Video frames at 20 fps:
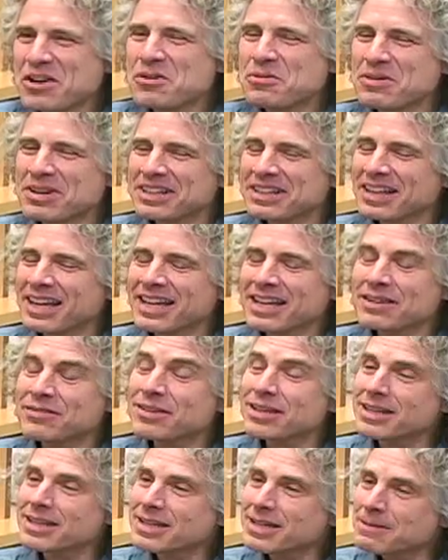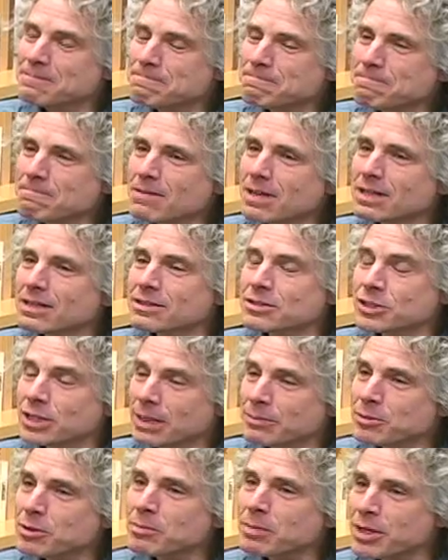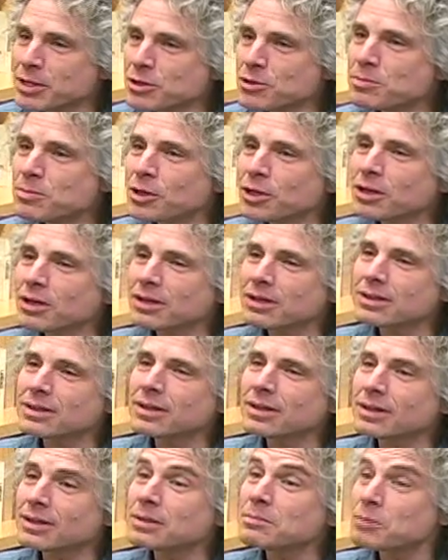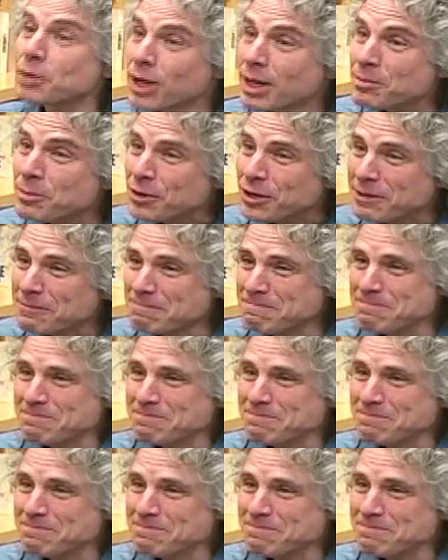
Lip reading: Well, I have a chapter in my new book on bribery.